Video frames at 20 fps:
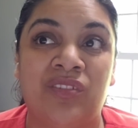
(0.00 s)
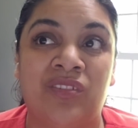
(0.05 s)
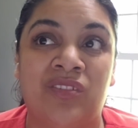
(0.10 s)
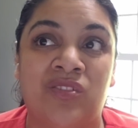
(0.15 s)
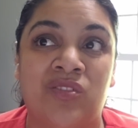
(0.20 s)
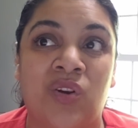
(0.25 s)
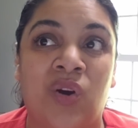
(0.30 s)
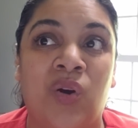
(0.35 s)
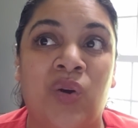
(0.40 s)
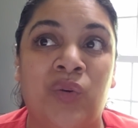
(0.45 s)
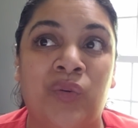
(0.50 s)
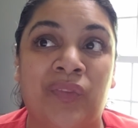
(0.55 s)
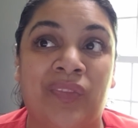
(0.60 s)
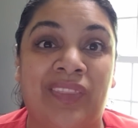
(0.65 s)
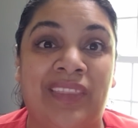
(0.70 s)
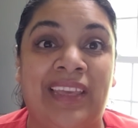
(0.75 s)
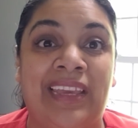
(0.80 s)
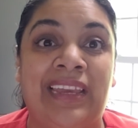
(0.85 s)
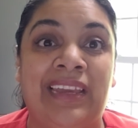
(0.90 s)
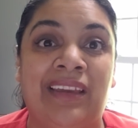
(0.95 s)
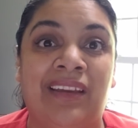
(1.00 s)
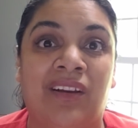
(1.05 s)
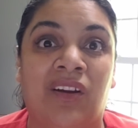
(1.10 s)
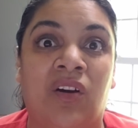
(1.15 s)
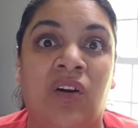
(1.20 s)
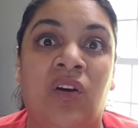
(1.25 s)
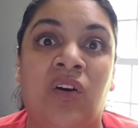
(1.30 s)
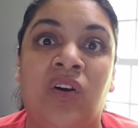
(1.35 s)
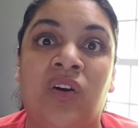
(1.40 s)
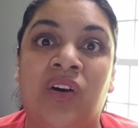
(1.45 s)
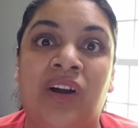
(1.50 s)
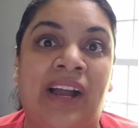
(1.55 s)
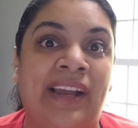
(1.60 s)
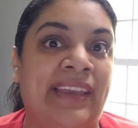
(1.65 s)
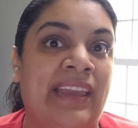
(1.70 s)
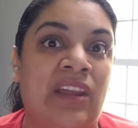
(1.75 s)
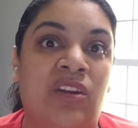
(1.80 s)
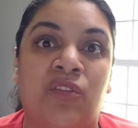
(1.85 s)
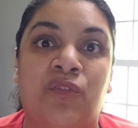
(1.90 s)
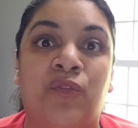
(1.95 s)
don't think, oh, I
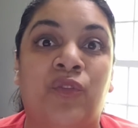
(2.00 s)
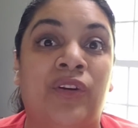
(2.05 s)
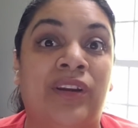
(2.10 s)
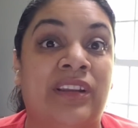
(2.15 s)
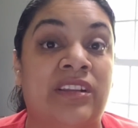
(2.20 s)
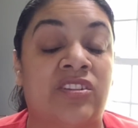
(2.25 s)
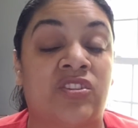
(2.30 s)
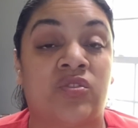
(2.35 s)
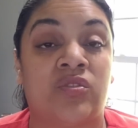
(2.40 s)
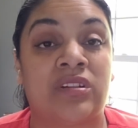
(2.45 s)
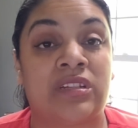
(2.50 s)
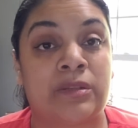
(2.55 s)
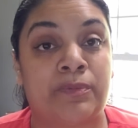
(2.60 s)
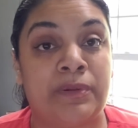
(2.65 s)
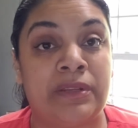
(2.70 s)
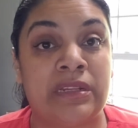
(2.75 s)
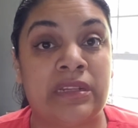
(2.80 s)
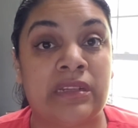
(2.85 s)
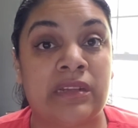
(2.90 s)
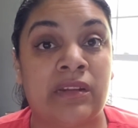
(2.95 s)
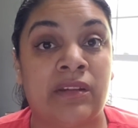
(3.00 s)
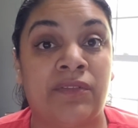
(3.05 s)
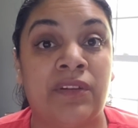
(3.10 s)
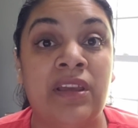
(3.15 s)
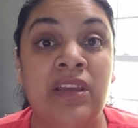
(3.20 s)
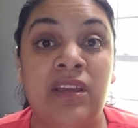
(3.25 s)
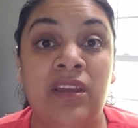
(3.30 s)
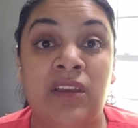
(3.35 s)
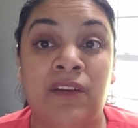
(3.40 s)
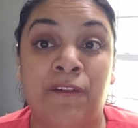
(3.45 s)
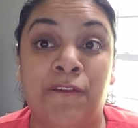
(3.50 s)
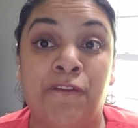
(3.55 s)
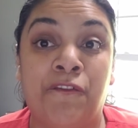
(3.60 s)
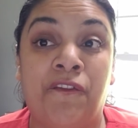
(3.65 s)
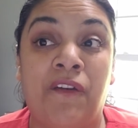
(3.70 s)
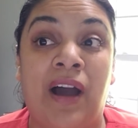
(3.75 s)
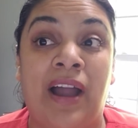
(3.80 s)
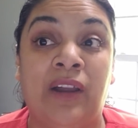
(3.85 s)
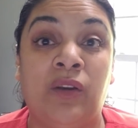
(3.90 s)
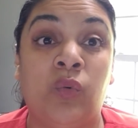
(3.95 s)
can't afford it, it's too expensive.
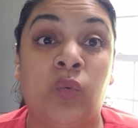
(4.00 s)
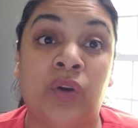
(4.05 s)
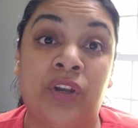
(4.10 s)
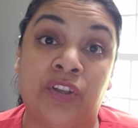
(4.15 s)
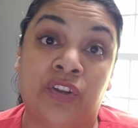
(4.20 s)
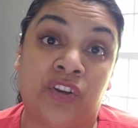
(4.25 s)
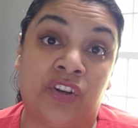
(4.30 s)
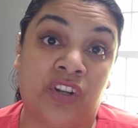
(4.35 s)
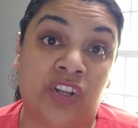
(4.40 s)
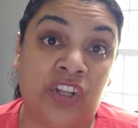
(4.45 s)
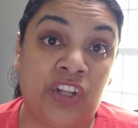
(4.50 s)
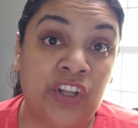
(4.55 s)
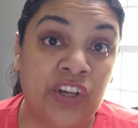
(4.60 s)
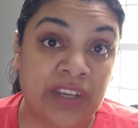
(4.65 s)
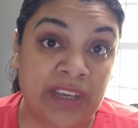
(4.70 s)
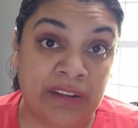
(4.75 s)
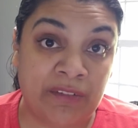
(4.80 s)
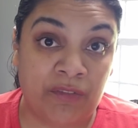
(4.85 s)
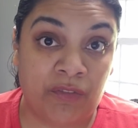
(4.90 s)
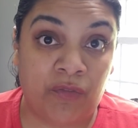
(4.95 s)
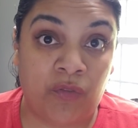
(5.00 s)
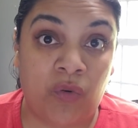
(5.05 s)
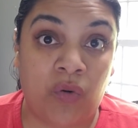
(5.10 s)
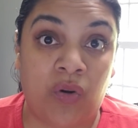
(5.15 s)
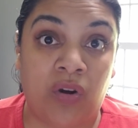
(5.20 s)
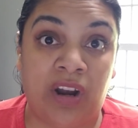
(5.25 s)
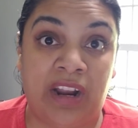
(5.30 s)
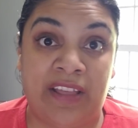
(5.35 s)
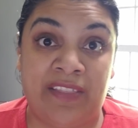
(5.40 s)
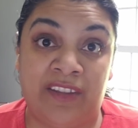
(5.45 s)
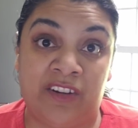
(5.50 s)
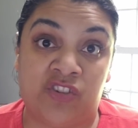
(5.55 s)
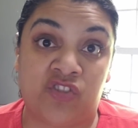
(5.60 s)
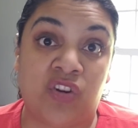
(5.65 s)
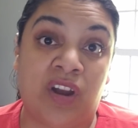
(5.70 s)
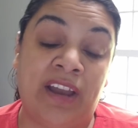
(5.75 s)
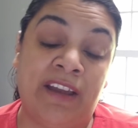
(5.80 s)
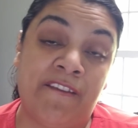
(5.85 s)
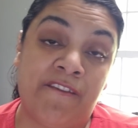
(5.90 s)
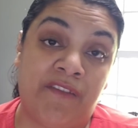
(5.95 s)
Find what you're looking for and then
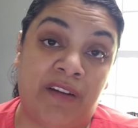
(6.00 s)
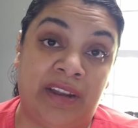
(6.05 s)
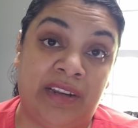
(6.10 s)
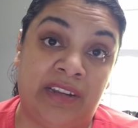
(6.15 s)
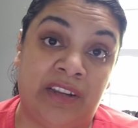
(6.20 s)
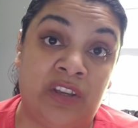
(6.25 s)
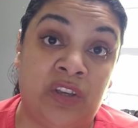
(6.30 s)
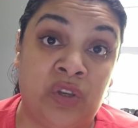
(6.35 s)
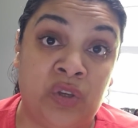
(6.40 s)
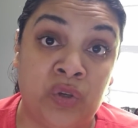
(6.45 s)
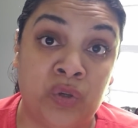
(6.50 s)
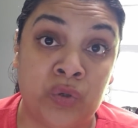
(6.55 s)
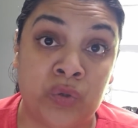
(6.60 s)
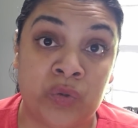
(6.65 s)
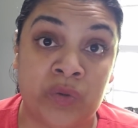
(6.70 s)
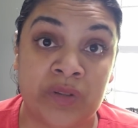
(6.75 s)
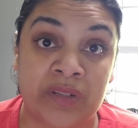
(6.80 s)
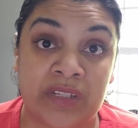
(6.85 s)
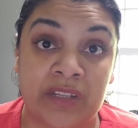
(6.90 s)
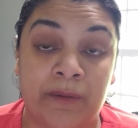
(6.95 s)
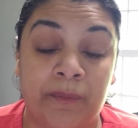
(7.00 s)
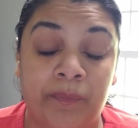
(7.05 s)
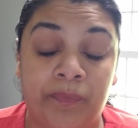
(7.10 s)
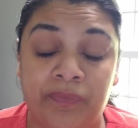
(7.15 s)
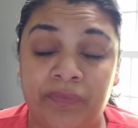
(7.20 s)
try and find it used.